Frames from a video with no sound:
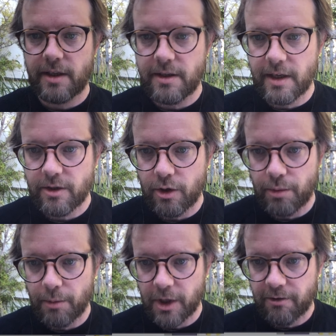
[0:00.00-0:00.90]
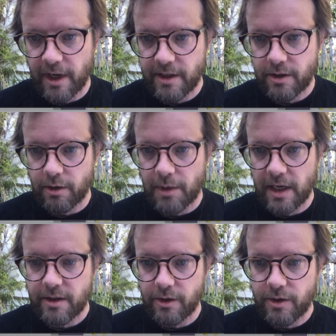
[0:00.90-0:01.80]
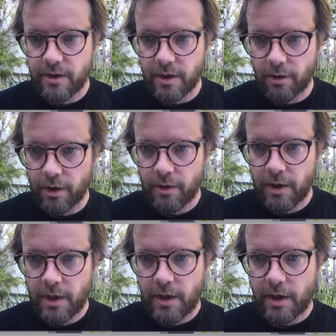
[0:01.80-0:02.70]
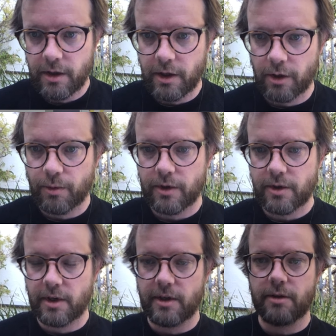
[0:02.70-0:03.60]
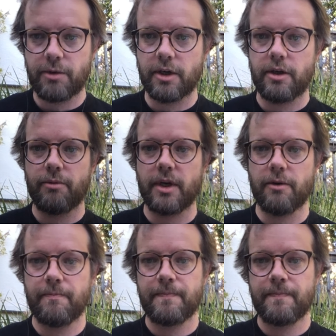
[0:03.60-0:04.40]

These things could be much faster. Balance goes to 0, and the artwork is going to disappear. Here we go.